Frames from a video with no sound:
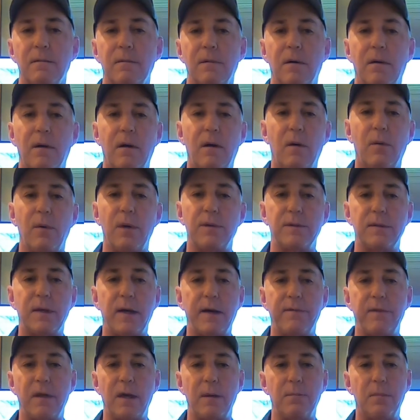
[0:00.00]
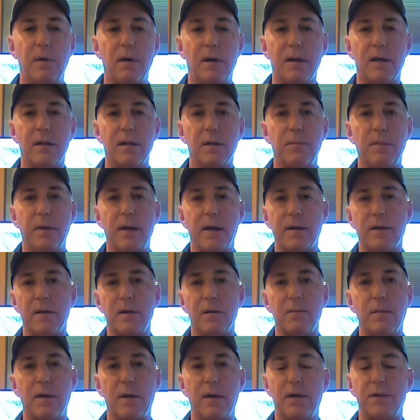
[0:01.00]
always have that bug in the back of
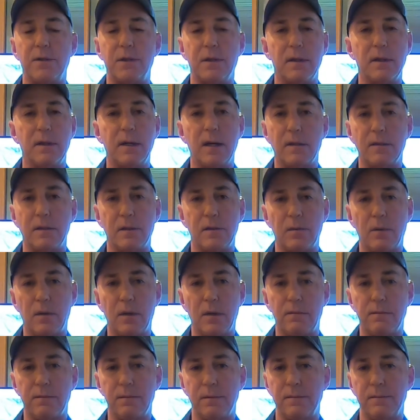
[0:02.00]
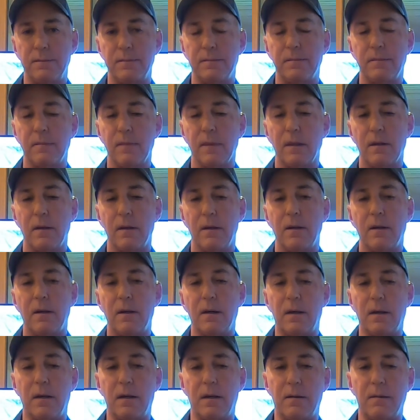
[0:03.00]
their mind, I should have got the 12.
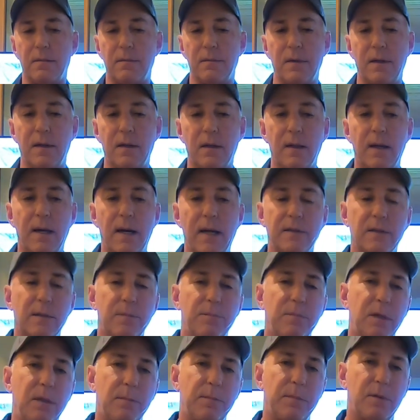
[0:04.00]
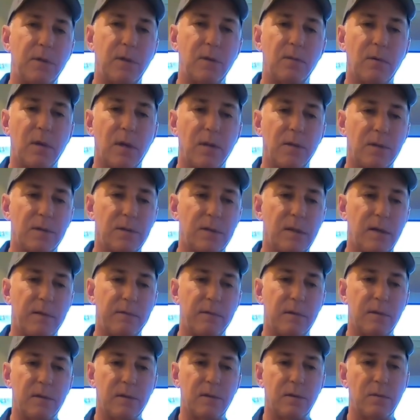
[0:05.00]
And lots of people who run the
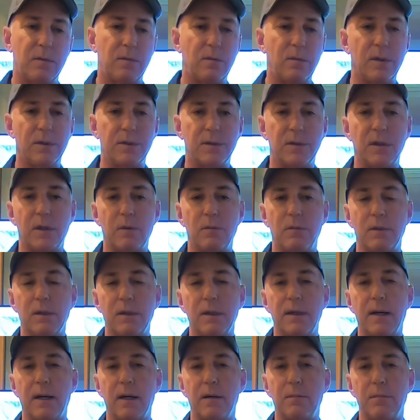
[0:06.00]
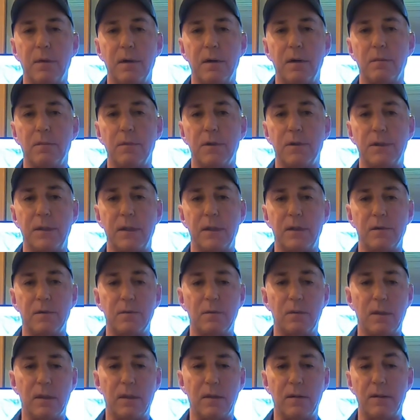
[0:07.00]
7s wish they would have got a bigger machine as
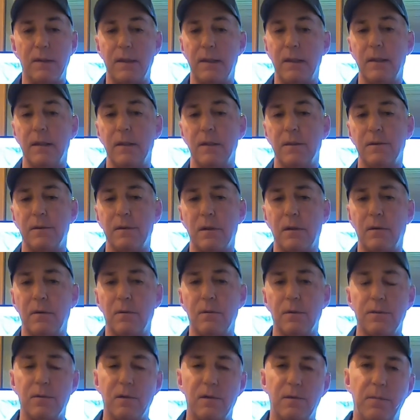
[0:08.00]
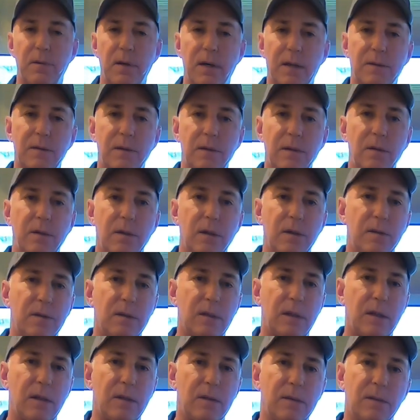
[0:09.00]
well. So with respect to unit
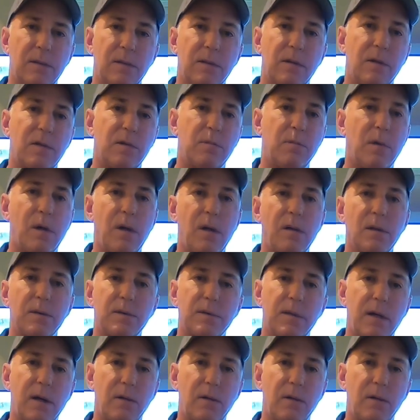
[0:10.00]
size, the smallest I